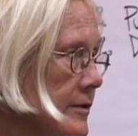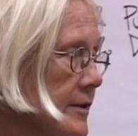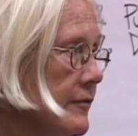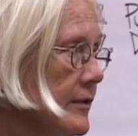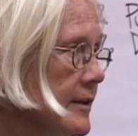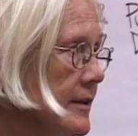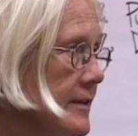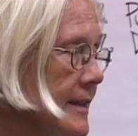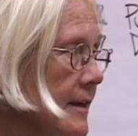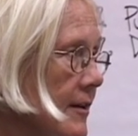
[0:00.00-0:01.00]
a
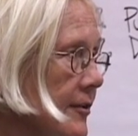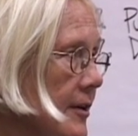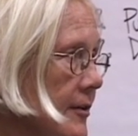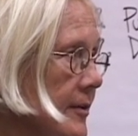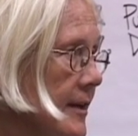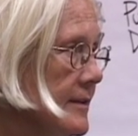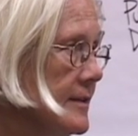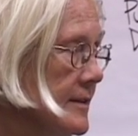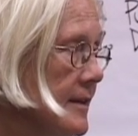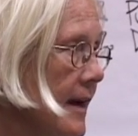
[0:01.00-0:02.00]
civilian TRO
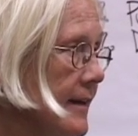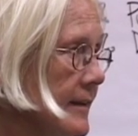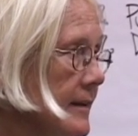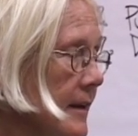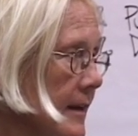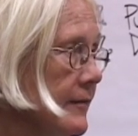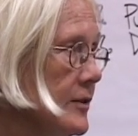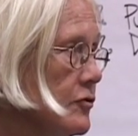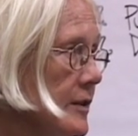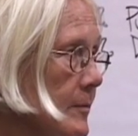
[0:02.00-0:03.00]
against this guy that
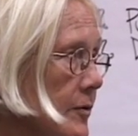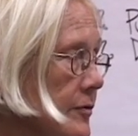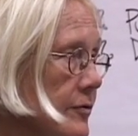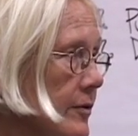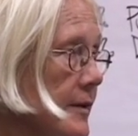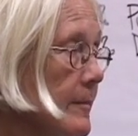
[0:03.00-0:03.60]
eventually murdered her,